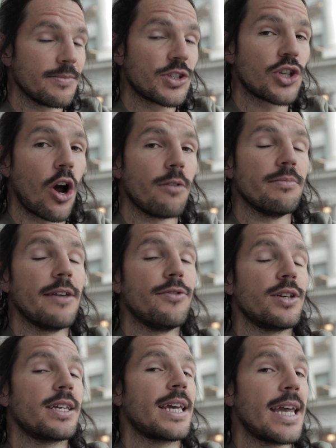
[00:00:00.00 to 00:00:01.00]
So if
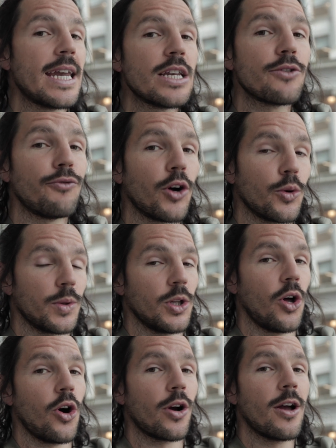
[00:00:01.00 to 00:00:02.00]
you're keen to follow
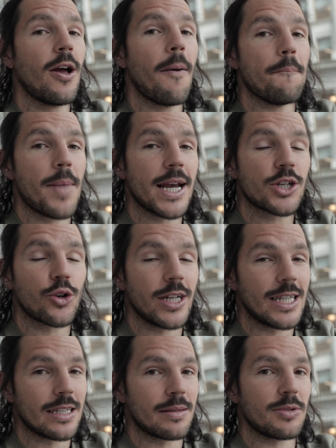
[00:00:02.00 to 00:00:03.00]
along, make sure you
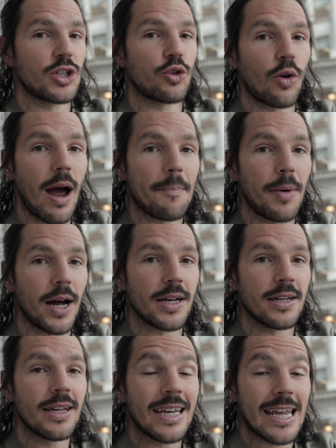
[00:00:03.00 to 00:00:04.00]
hit that subscribe
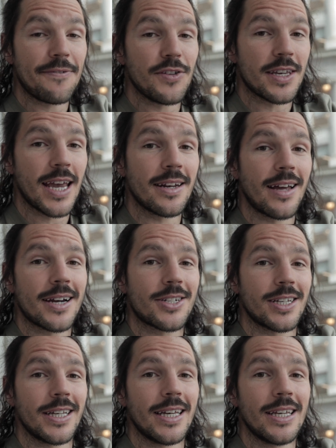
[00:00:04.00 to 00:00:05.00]
button. If you're keen to
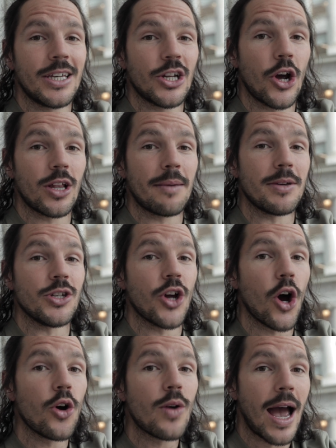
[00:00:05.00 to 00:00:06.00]
actually, let me
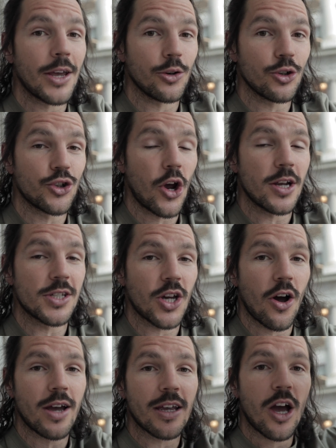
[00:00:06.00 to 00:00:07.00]
know how your journey is
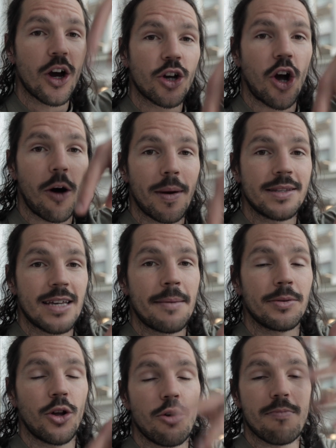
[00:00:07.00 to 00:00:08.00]
going, comment down
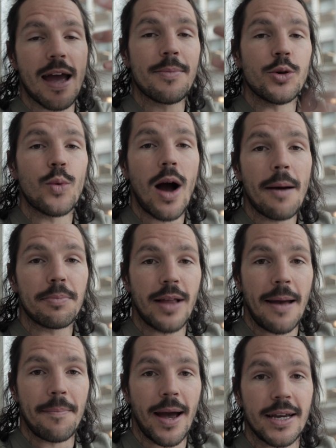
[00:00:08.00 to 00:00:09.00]
below. Maybe you are
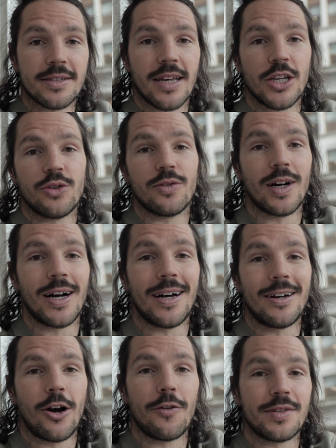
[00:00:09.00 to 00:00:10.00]
plant-based and you
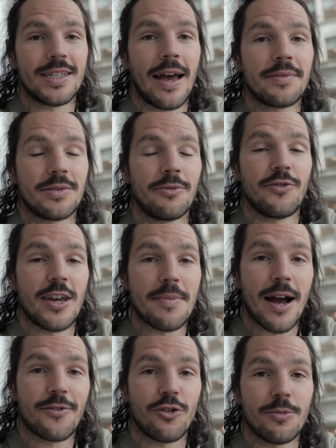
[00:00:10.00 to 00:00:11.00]
obviously have some
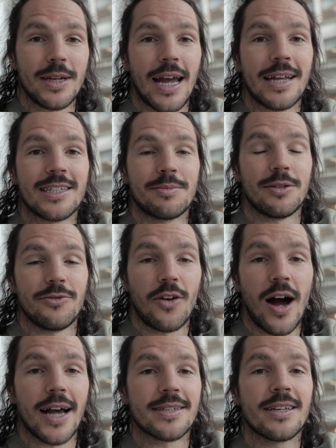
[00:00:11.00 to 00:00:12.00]
feedback for me and some
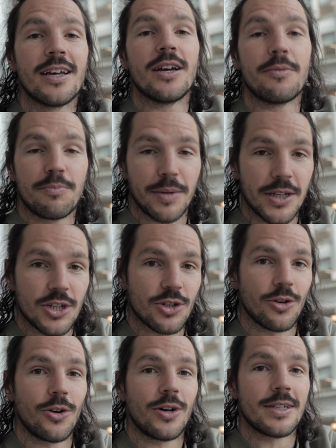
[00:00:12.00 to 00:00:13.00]
advice. Be
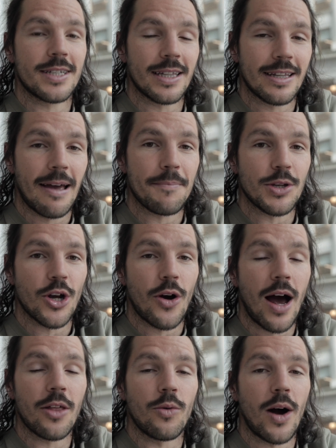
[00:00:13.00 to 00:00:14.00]
sure to let me know.
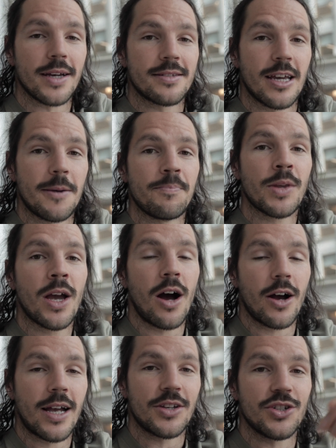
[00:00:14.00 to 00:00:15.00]
Otherwise, team,
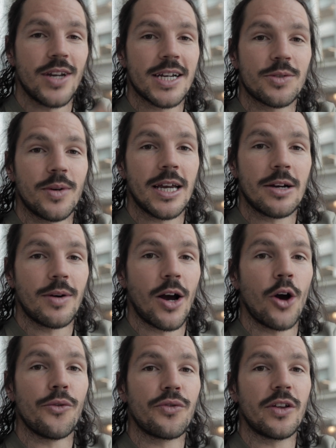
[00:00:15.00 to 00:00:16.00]
I'll catch you next week where
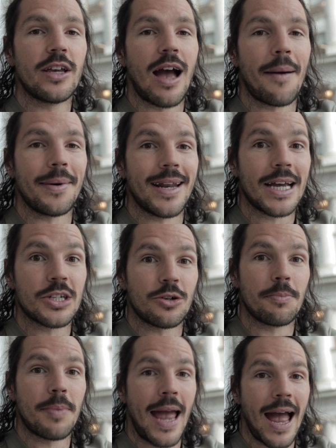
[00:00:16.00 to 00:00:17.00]
hopefully I'm an
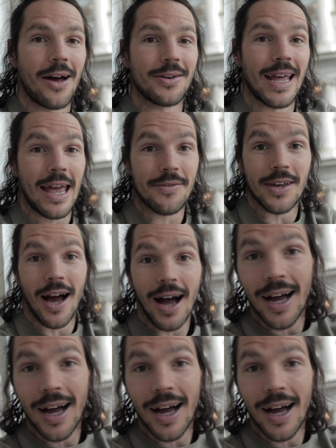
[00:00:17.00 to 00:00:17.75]
extra pound heavier.